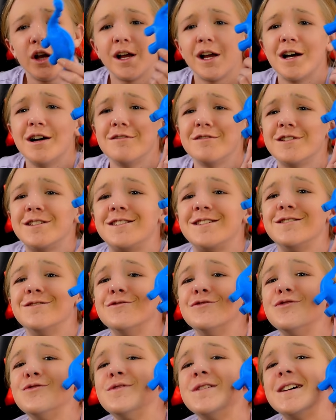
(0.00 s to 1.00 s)
Look how
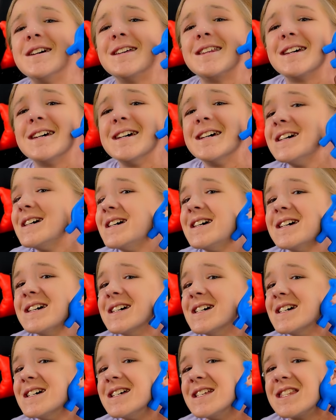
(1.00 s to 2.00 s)
cute it
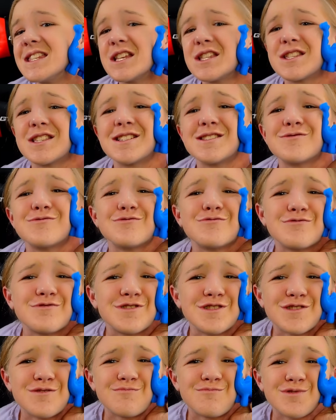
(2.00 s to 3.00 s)
is. It's
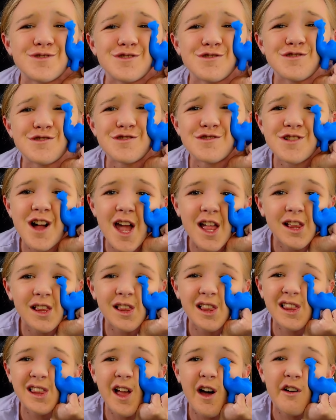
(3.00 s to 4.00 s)
adorable. I
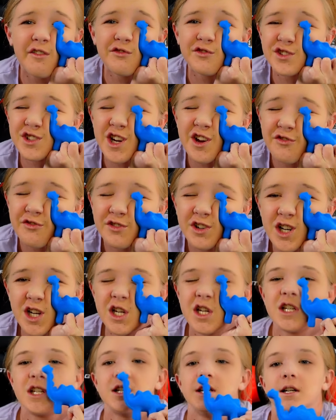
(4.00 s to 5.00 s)
love
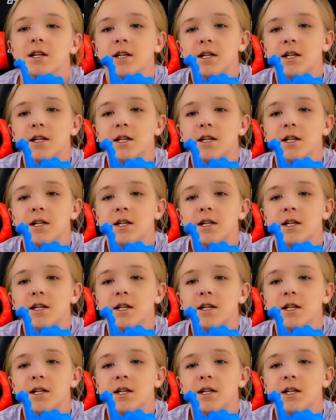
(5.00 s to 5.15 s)
Jeffrey.